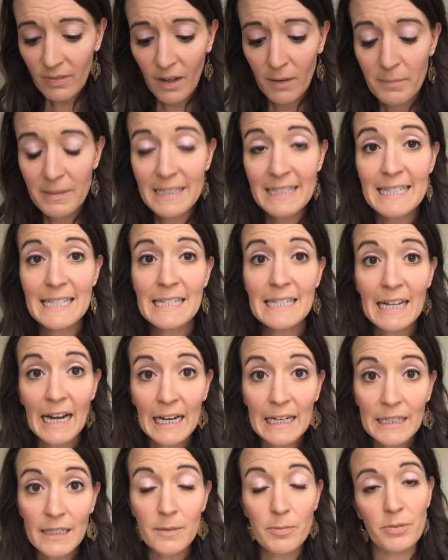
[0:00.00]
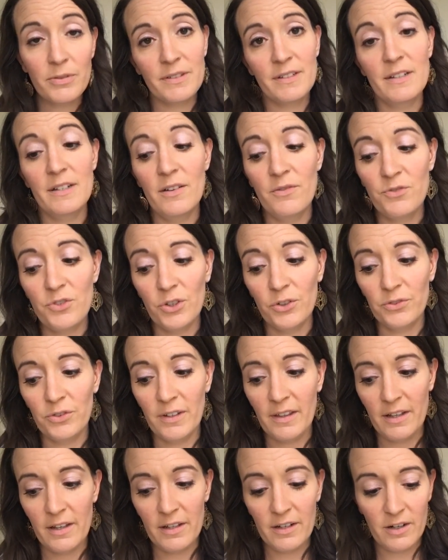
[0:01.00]
But it's 90% of
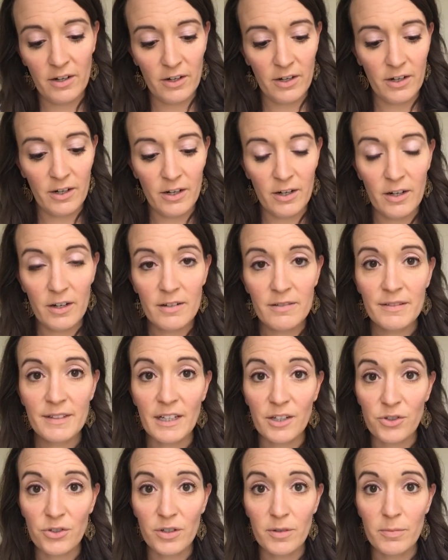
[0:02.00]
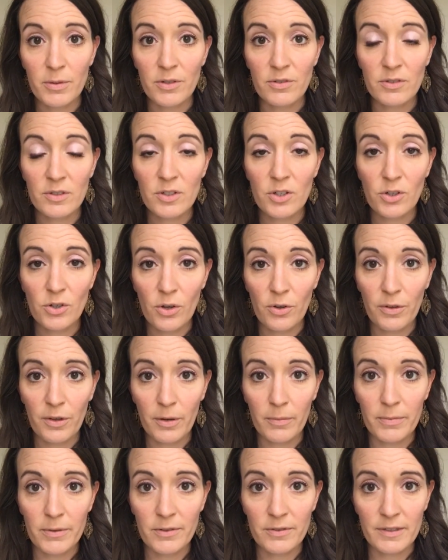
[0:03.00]
children that are sexually abused know their
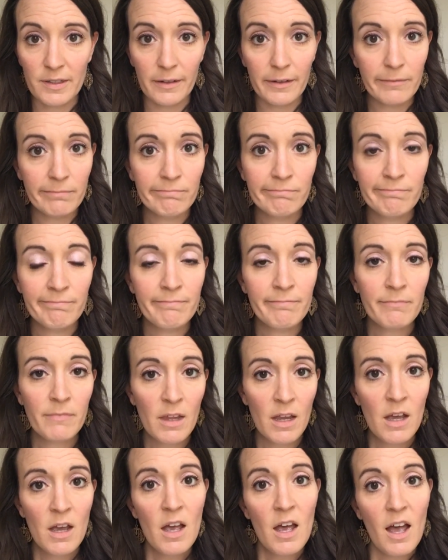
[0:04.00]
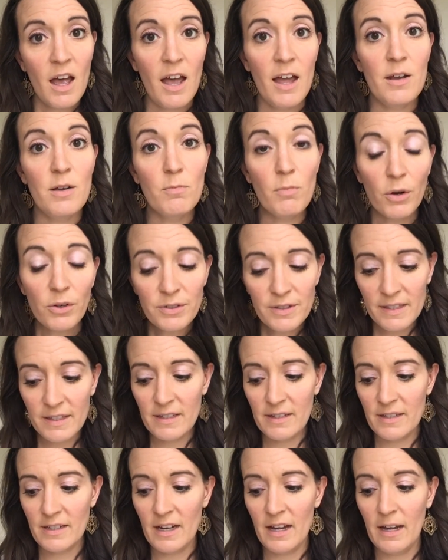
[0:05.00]
abuser. And most of
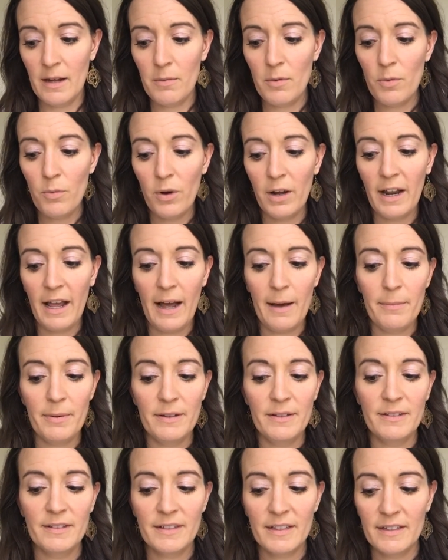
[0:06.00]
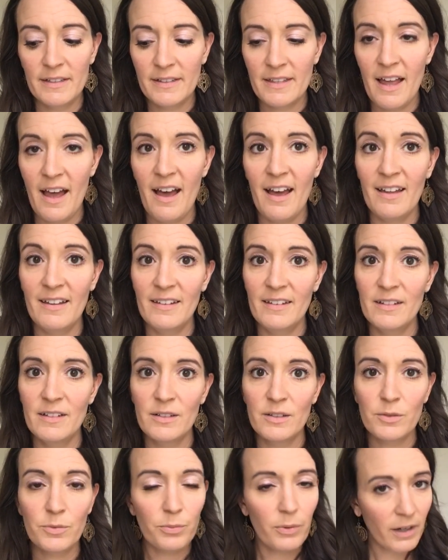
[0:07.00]
the time what happens is that it
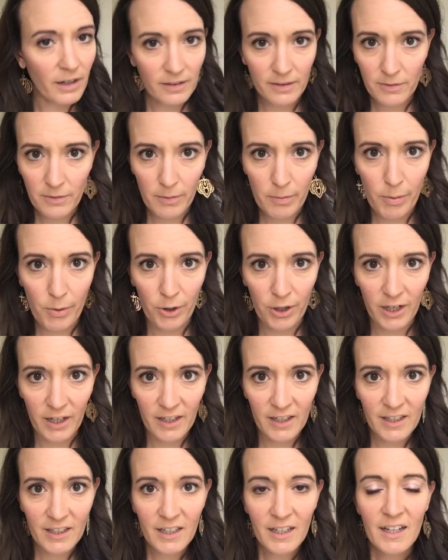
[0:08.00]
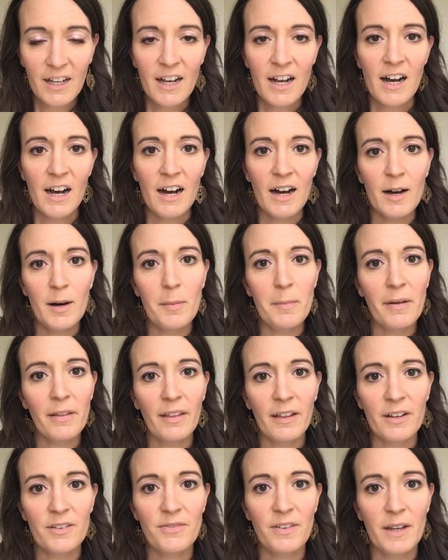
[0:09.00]
is rarely reported. A
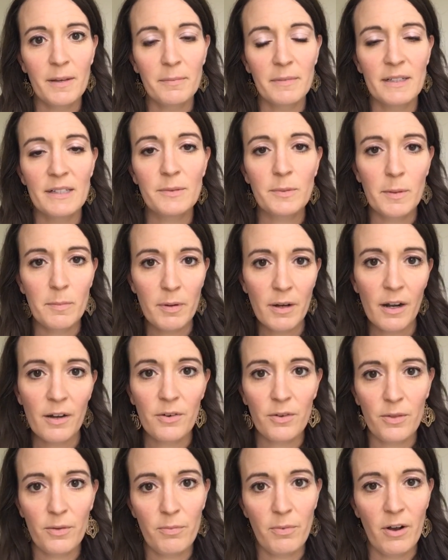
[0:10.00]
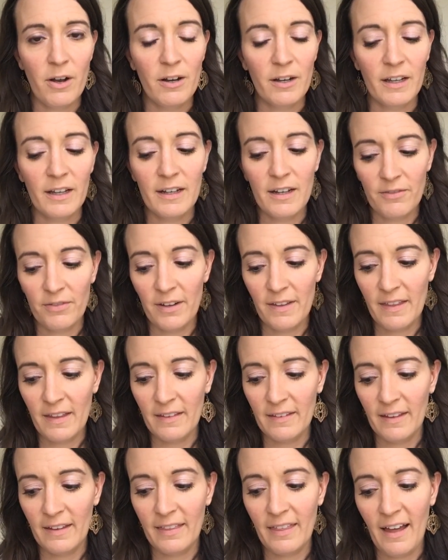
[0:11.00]
lot of families sweep it under the rug and everything
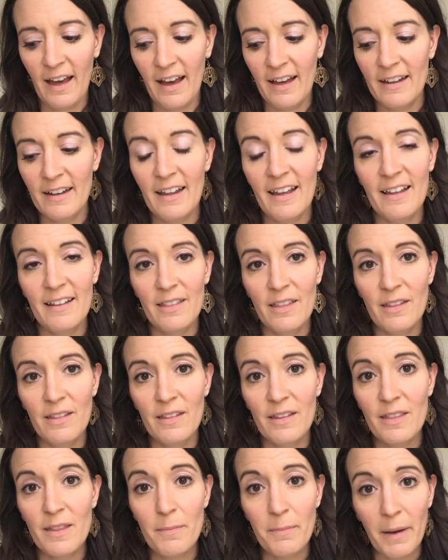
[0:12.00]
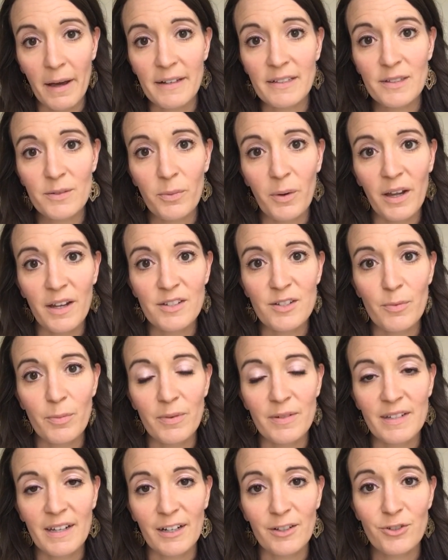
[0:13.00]
like that. And the best way to
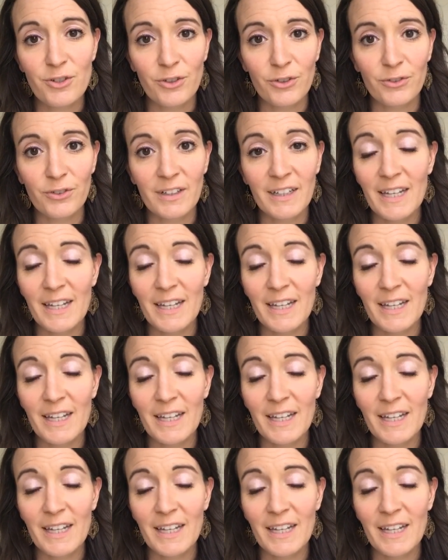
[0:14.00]
protect children,